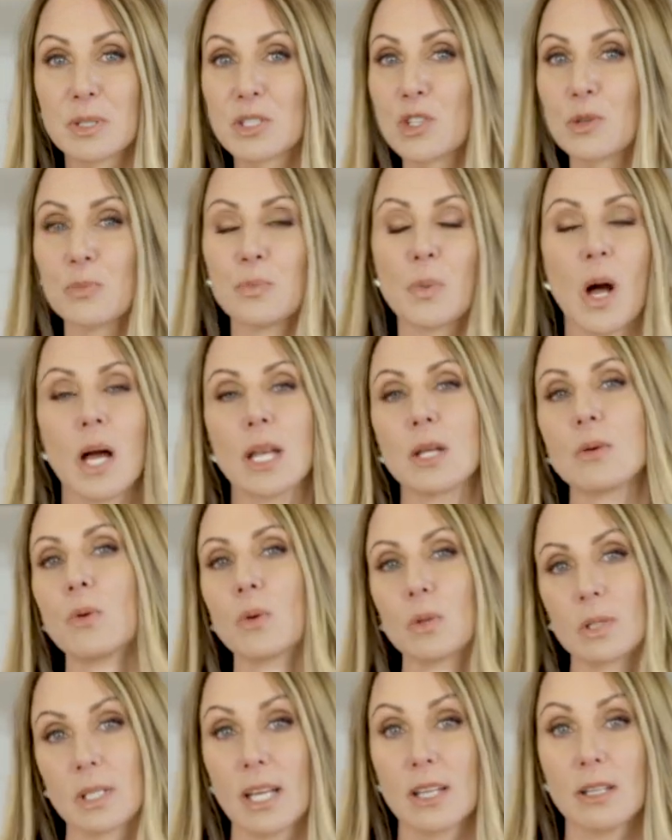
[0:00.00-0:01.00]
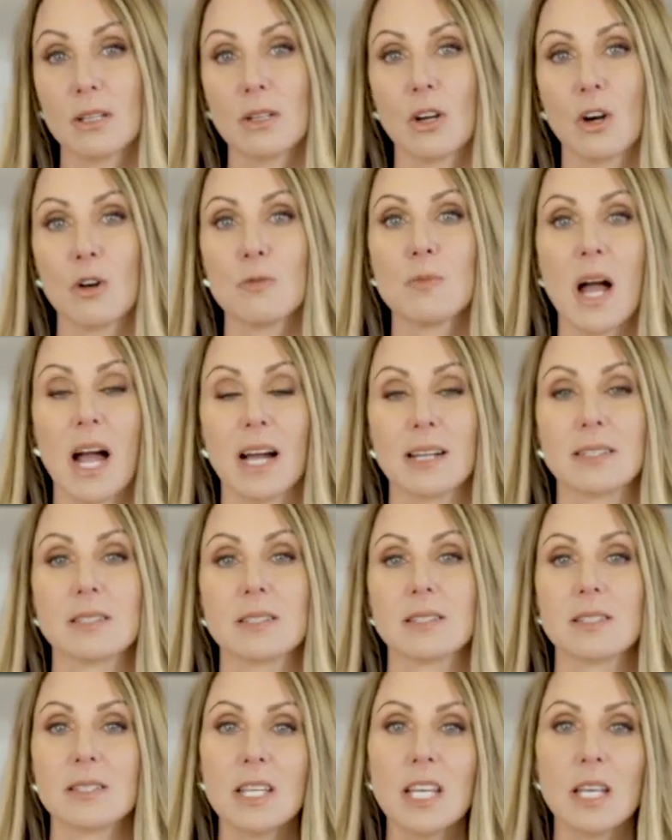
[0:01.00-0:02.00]
but your body won't let you go back
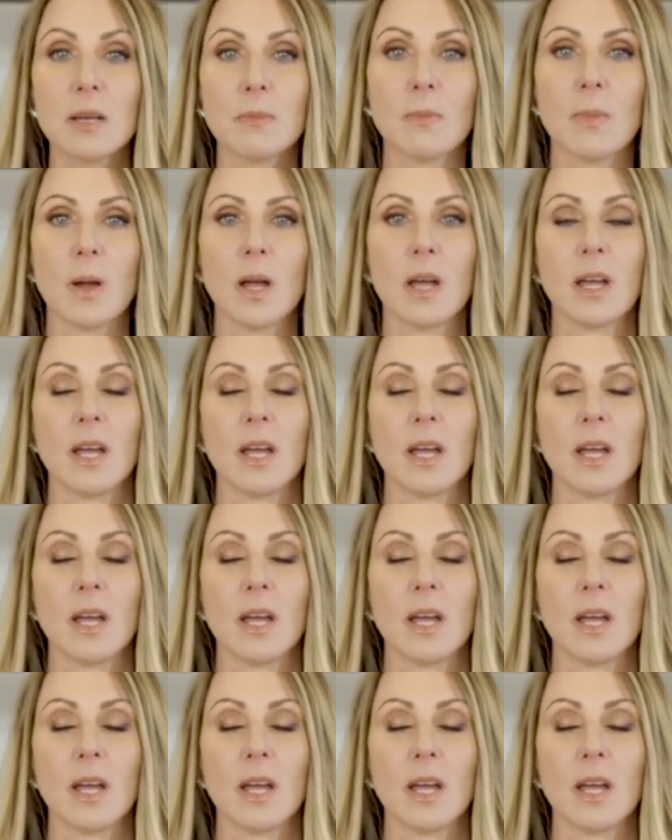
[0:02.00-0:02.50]
to sleep.